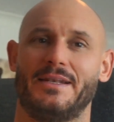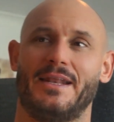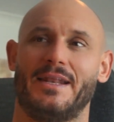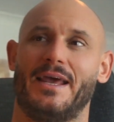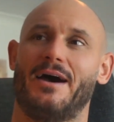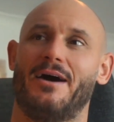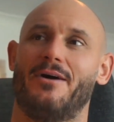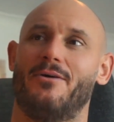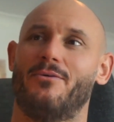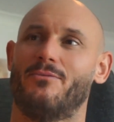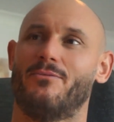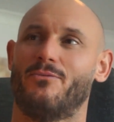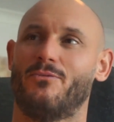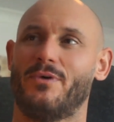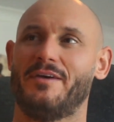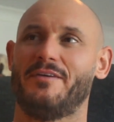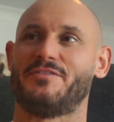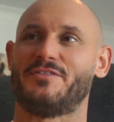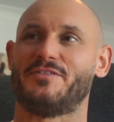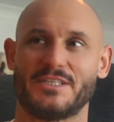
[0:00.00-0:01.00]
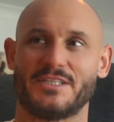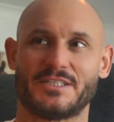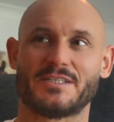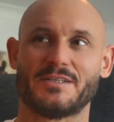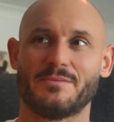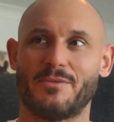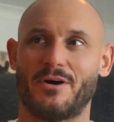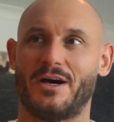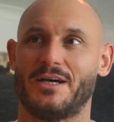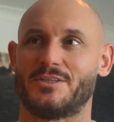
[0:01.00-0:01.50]
now we've
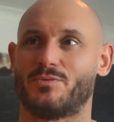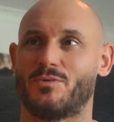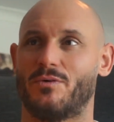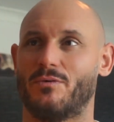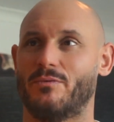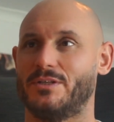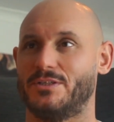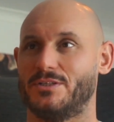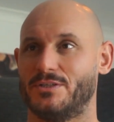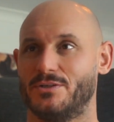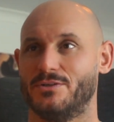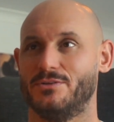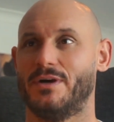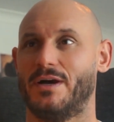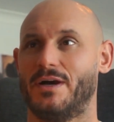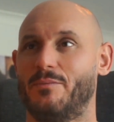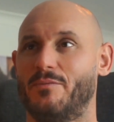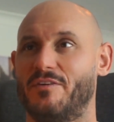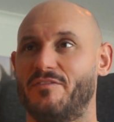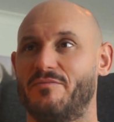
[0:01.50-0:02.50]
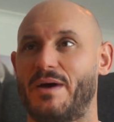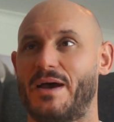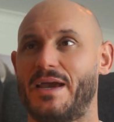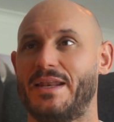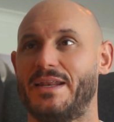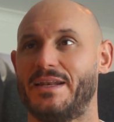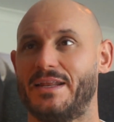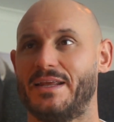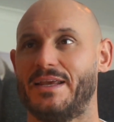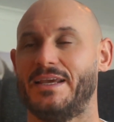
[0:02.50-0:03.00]
systemized what we do and we've
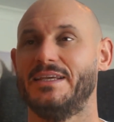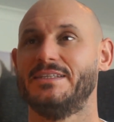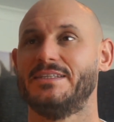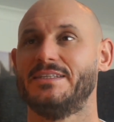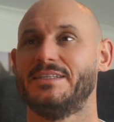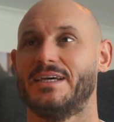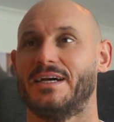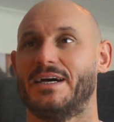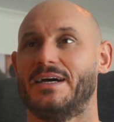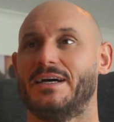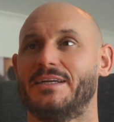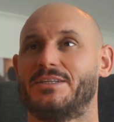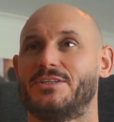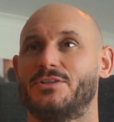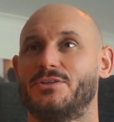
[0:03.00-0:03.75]
made it easier